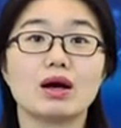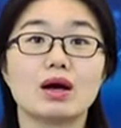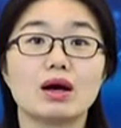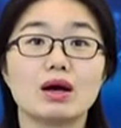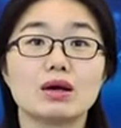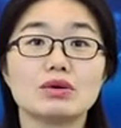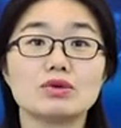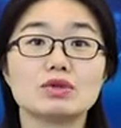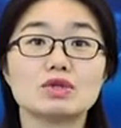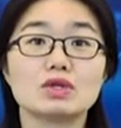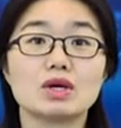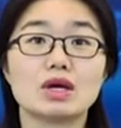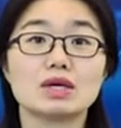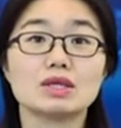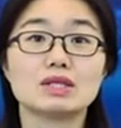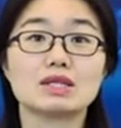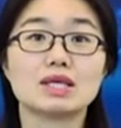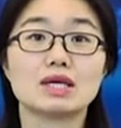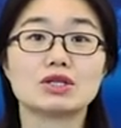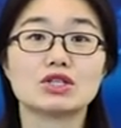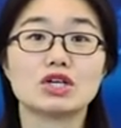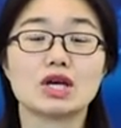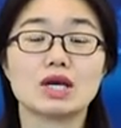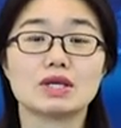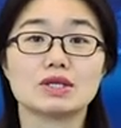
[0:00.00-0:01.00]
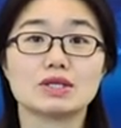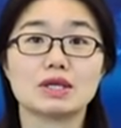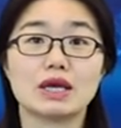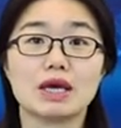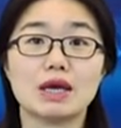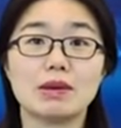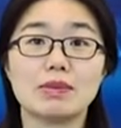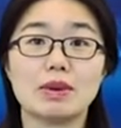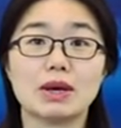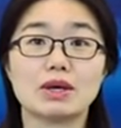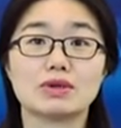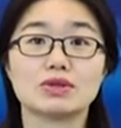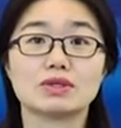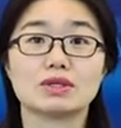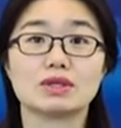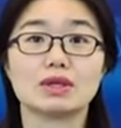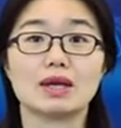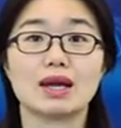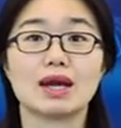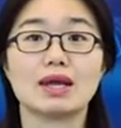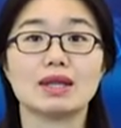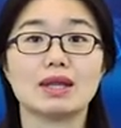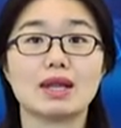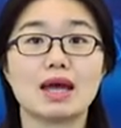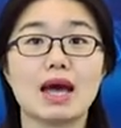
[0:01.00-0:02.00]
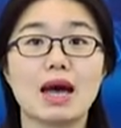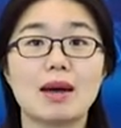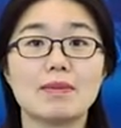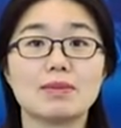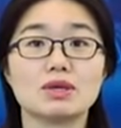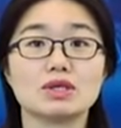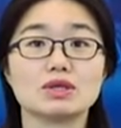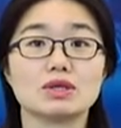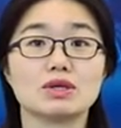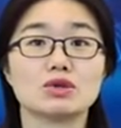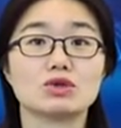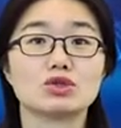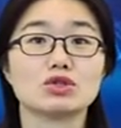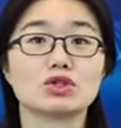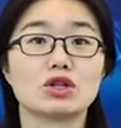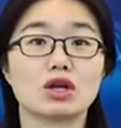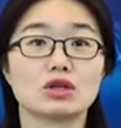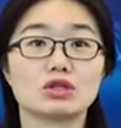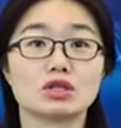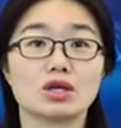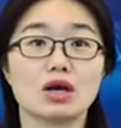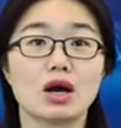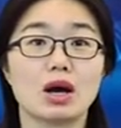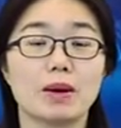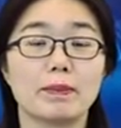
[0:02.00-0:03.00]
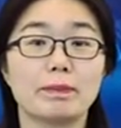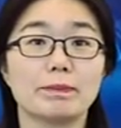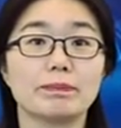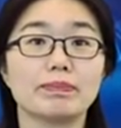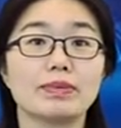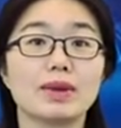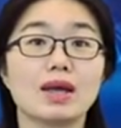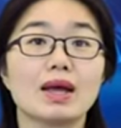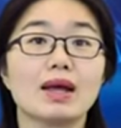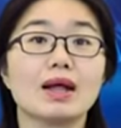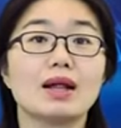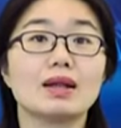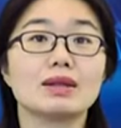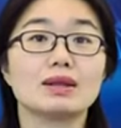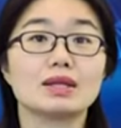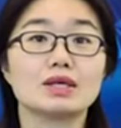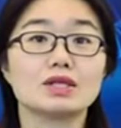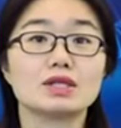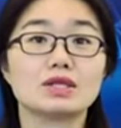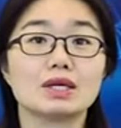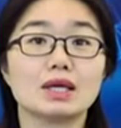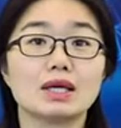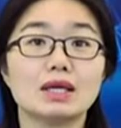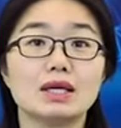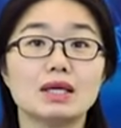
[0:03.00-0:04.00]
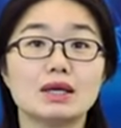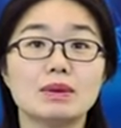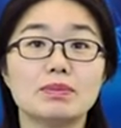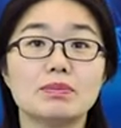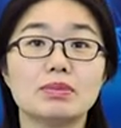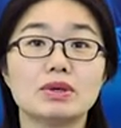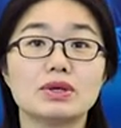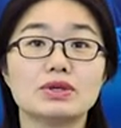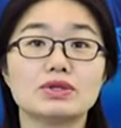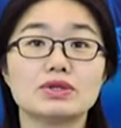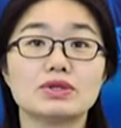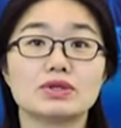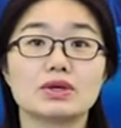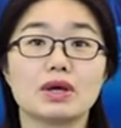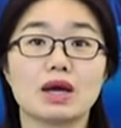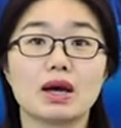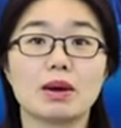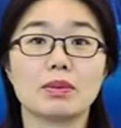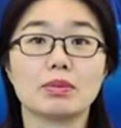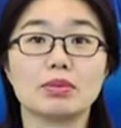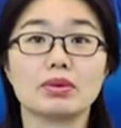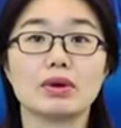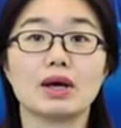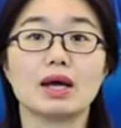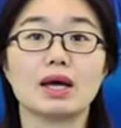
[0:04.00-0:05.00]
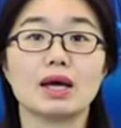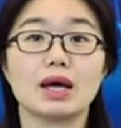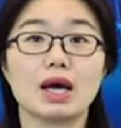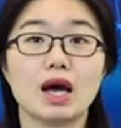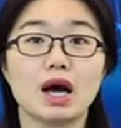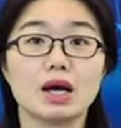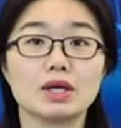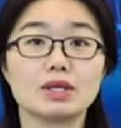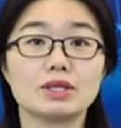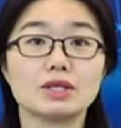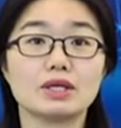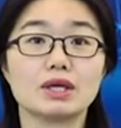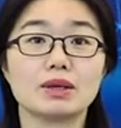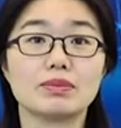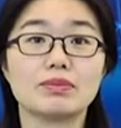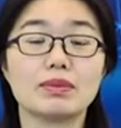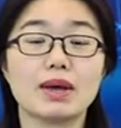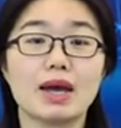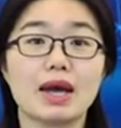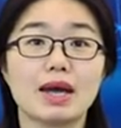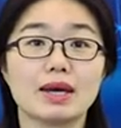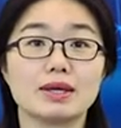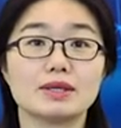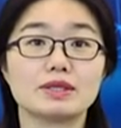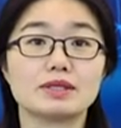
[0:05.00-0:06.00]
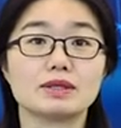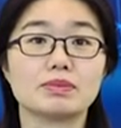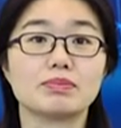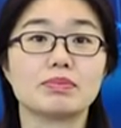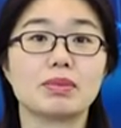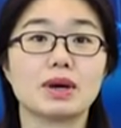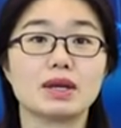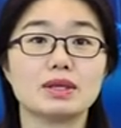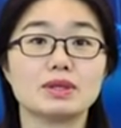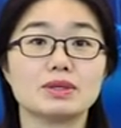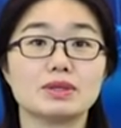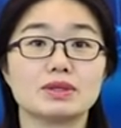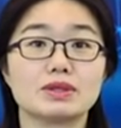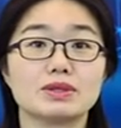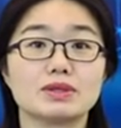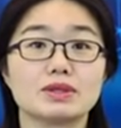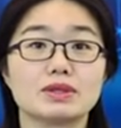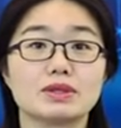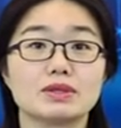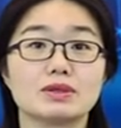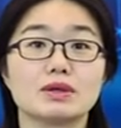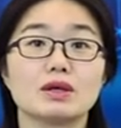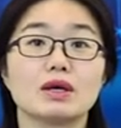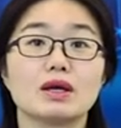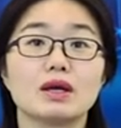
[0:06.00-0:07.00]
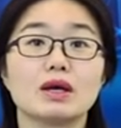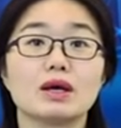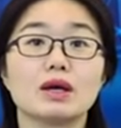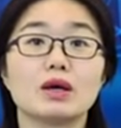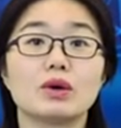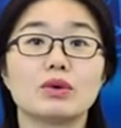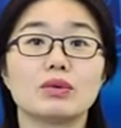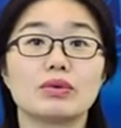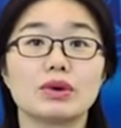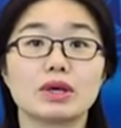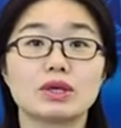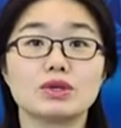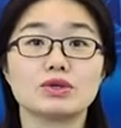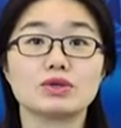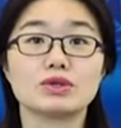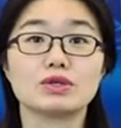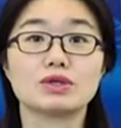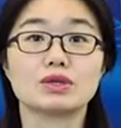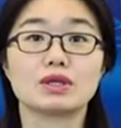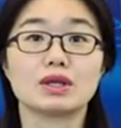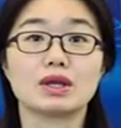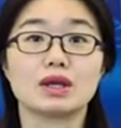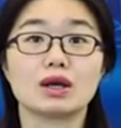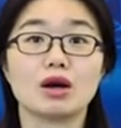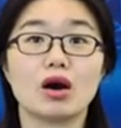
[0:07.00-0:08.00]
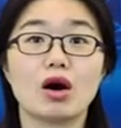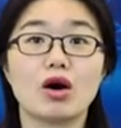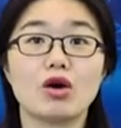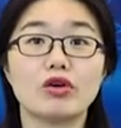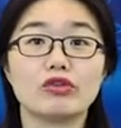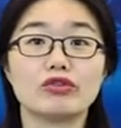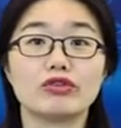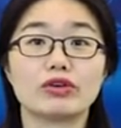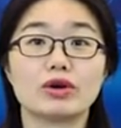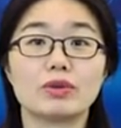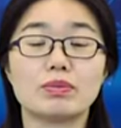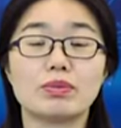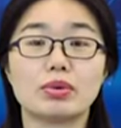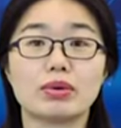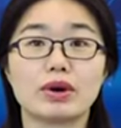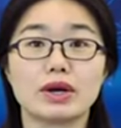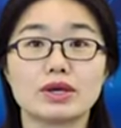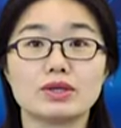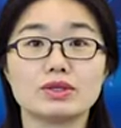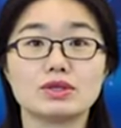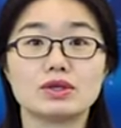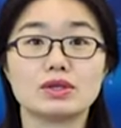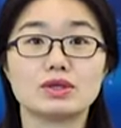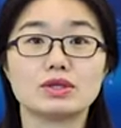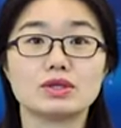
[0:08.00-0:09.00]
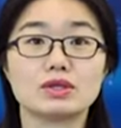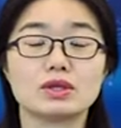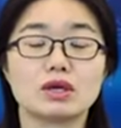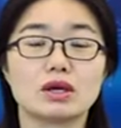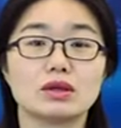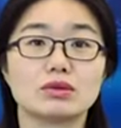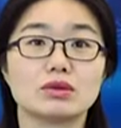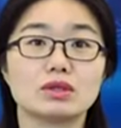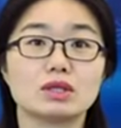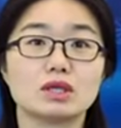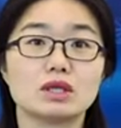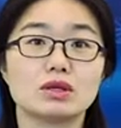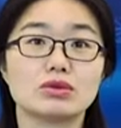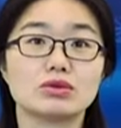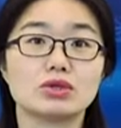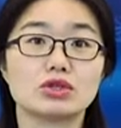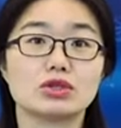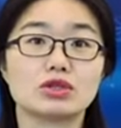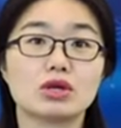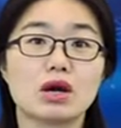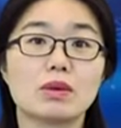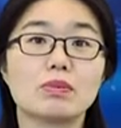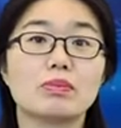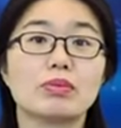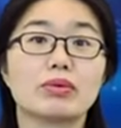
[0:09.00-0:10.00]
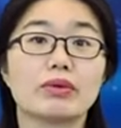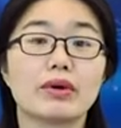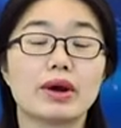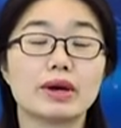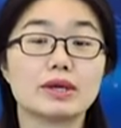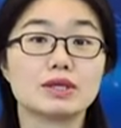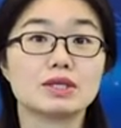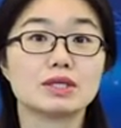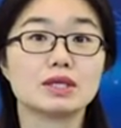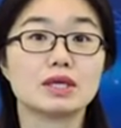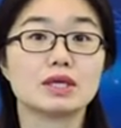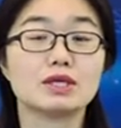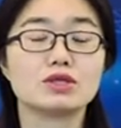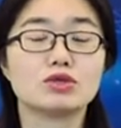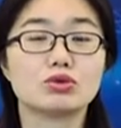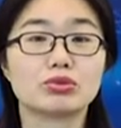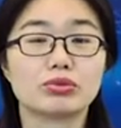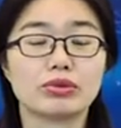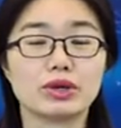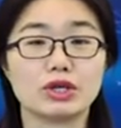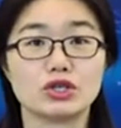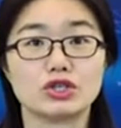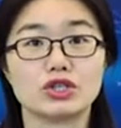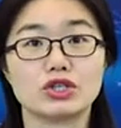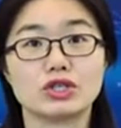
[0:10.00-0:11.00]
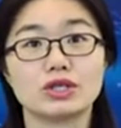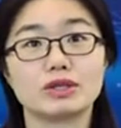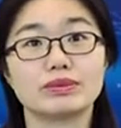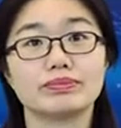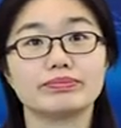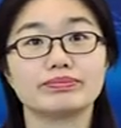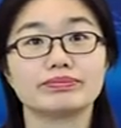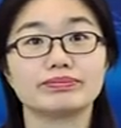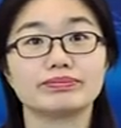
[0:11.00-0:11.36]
On sites such as eBay and Amazon.com, the seller puts up an item and buyers raise their offer prices until the top price is reached.